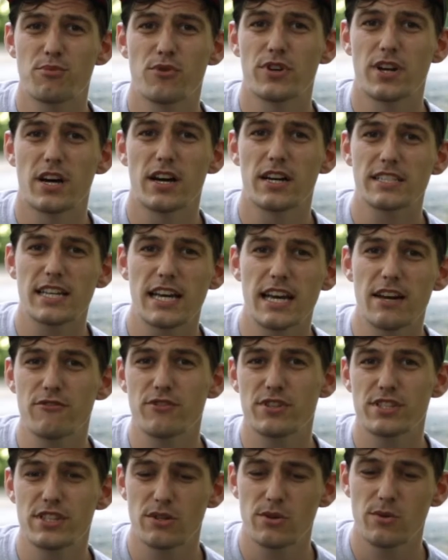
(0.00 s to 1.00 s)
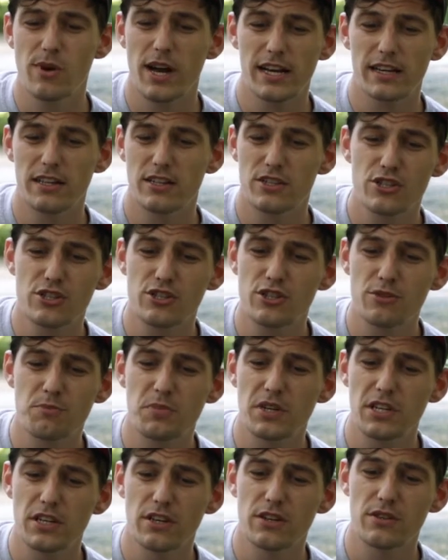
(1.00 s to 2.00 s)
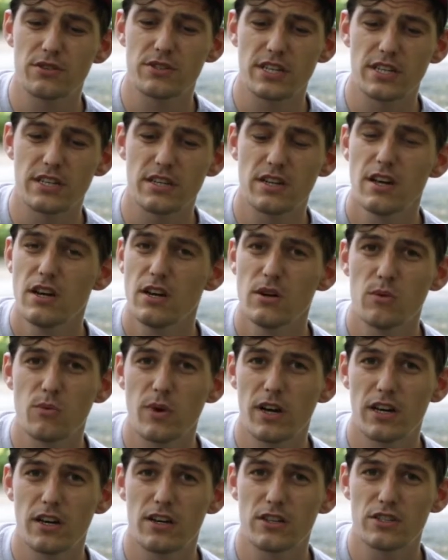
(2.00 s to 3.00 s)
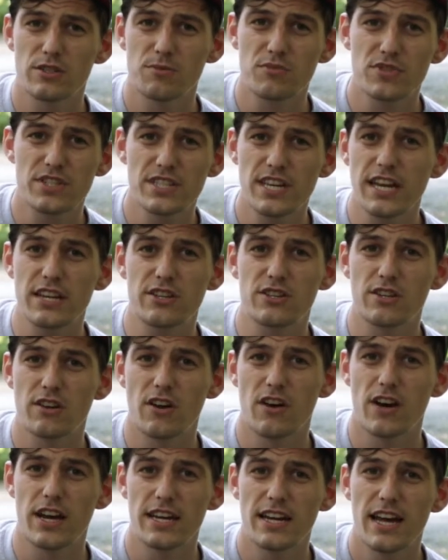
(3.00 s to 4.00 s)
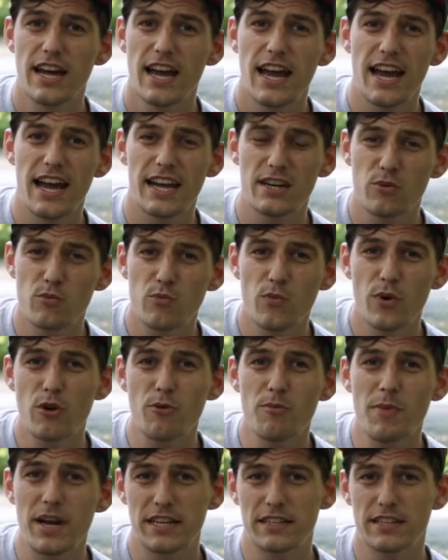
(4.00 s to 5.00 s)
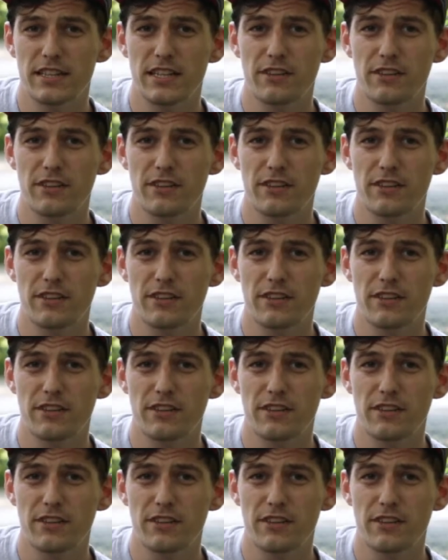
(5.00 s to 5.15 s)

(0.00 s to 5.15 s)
product. Every single angler should be using Well Ard to protect your line, and it will make a